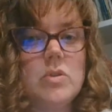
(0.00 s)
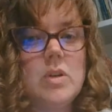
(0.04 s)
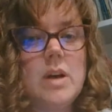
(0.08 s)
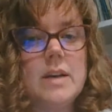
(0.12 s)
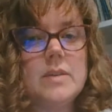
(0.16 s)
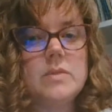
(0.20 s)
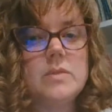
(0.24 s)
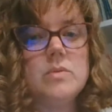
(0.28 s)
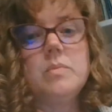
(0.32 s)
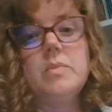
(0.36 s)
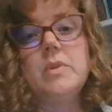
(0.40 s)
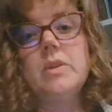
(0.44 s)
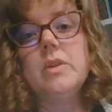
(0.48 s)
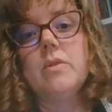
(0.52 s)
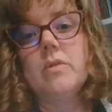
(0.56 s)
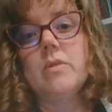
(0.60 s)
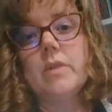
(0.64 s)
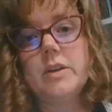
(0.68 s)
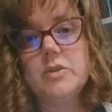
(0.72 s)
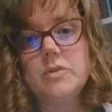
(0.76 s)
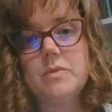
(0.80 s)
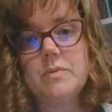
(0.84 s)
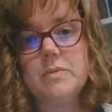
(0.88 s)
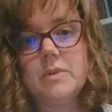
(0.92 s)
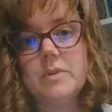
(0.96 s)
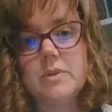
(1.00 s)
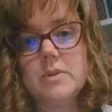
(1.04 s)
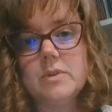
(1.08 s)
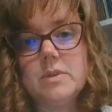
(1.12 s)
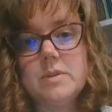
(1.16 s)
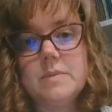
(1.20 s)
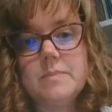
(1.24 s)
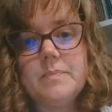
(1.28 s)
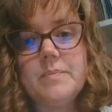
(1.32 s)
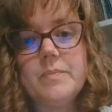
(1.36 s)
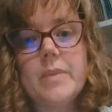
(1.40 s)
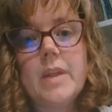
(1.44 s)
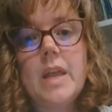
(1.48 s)
class would be the
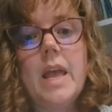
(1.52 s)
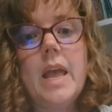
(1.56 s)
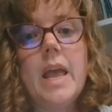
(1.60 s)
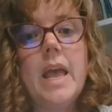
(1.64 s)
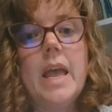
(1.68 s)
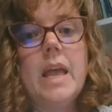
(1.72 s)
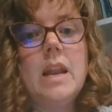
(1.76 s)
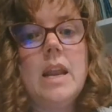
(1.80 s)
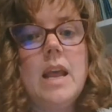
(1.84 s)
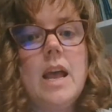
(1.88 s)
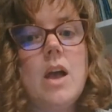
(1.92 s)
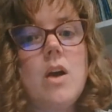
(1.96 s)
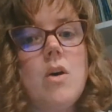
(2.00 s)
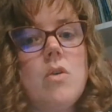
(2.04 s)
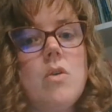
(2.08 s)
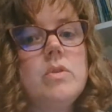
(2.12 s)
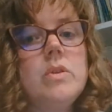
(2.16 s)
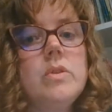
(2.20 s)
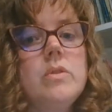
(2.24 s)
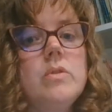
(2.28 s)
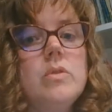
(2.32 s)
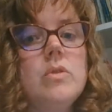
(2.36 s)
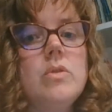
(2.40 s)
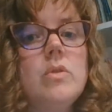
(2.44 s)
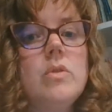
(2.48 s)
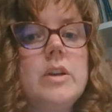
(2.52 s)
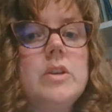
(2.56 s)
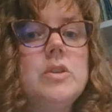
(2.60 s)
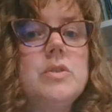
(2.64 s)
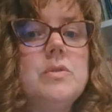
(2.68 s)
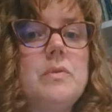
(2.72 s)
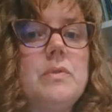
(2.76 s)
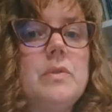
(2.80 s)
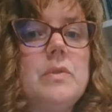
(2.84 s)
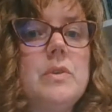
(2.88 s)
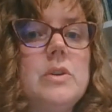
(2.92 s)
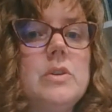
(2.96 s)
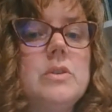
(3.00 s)
Grangerfords. And how do the
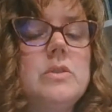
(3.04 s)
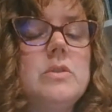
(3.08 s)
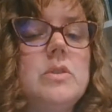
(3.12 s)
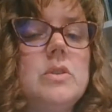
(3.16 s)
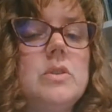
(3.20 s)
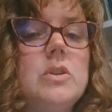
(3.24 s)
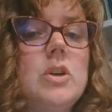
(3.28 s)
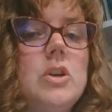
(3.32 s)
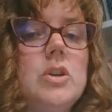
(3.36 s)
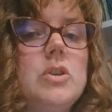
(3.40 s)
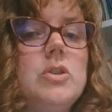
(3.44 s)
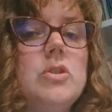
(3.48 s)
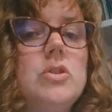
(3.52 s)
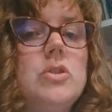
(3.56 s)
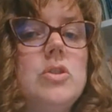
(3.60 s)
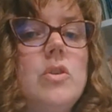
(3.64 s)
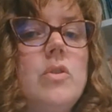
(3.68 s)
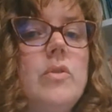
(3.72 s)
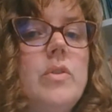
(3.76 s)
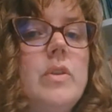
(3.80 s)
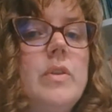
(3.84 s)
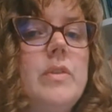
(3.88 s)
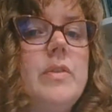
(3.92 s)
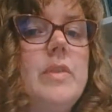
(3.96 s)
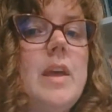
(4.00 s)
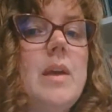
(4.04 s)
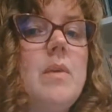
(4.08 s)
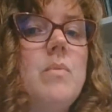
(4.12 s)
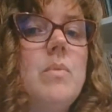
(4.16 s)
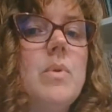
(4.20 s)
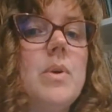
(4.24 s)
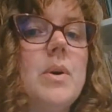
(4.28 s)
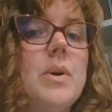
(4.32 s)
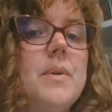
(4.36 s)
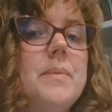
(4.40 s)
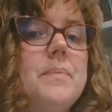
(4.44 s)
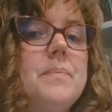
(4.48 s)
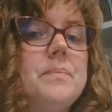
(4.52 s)
Grangerfords show that they
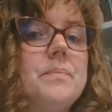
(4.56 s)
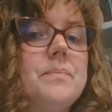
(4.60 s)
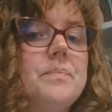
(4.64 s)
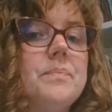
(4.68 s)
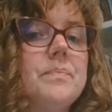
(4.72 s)
were